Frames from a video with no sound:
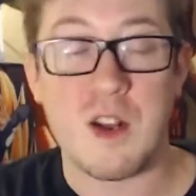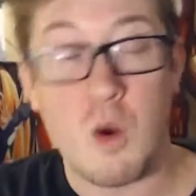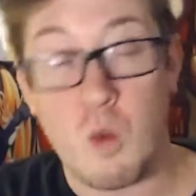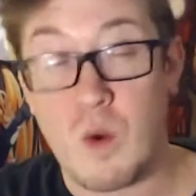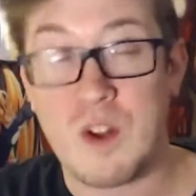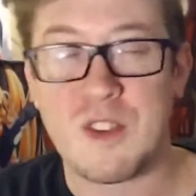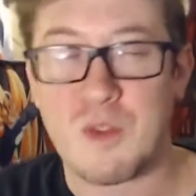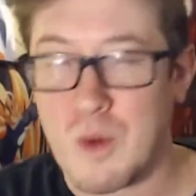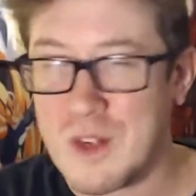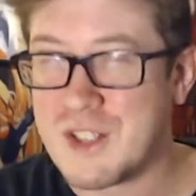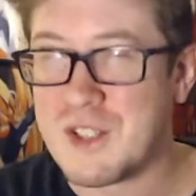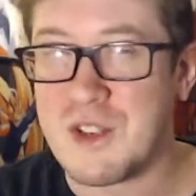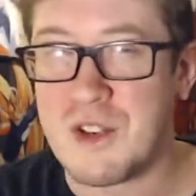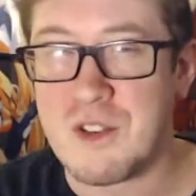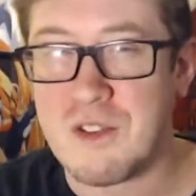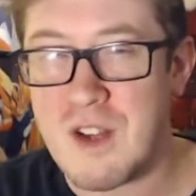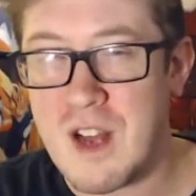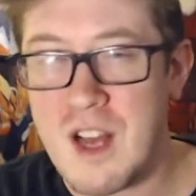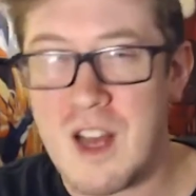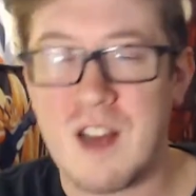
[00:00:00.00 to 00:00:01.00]

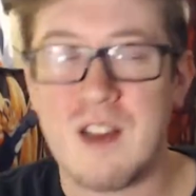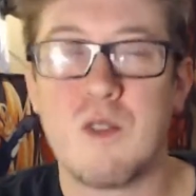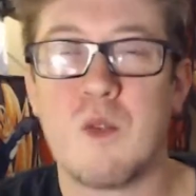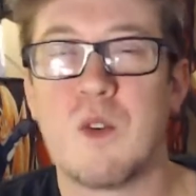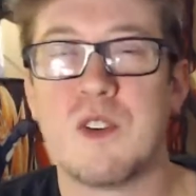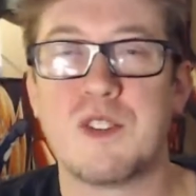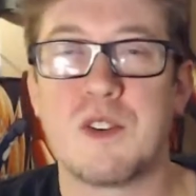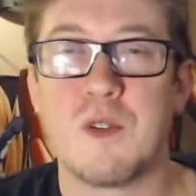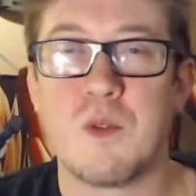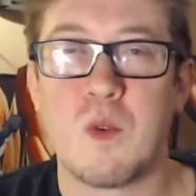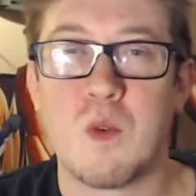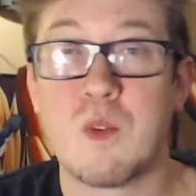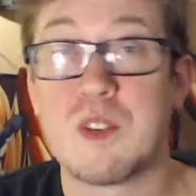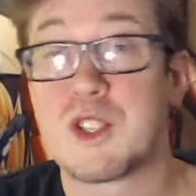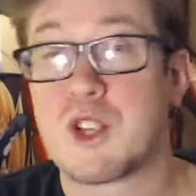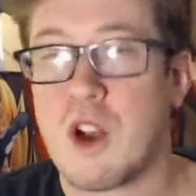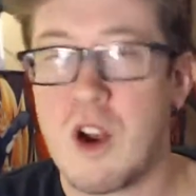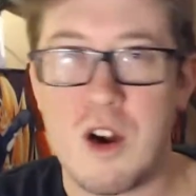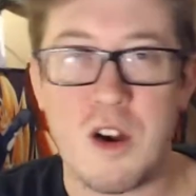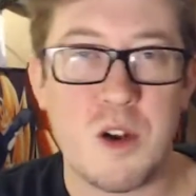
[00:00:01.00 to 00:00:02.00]
which
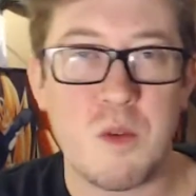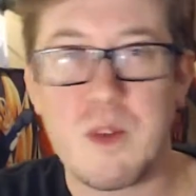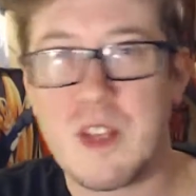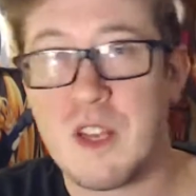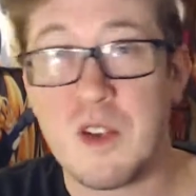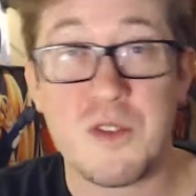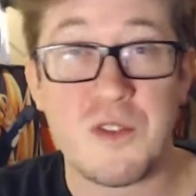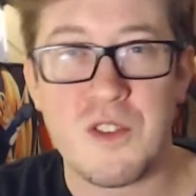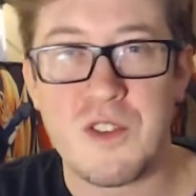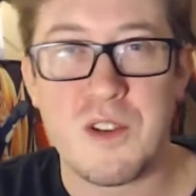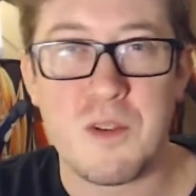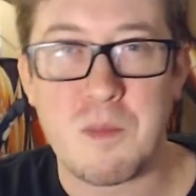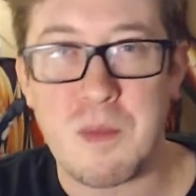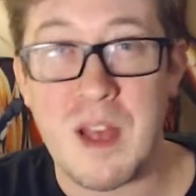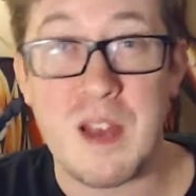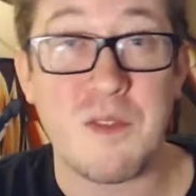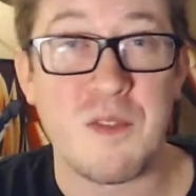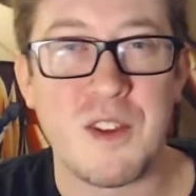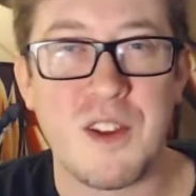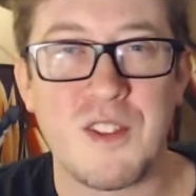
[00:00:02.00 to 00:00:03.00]
card are we using to pay
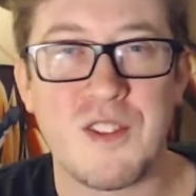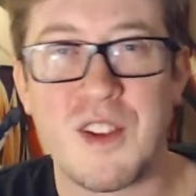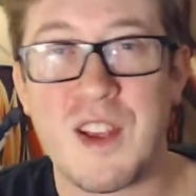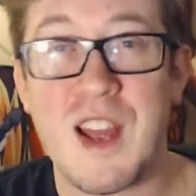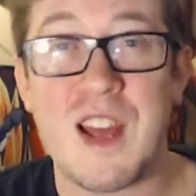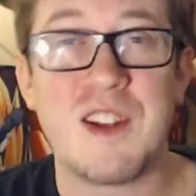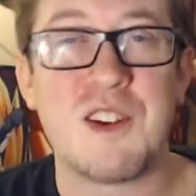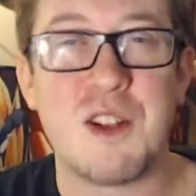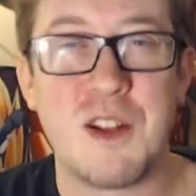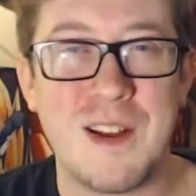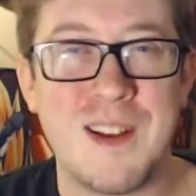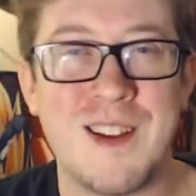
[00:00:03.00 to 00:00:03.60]
for this again?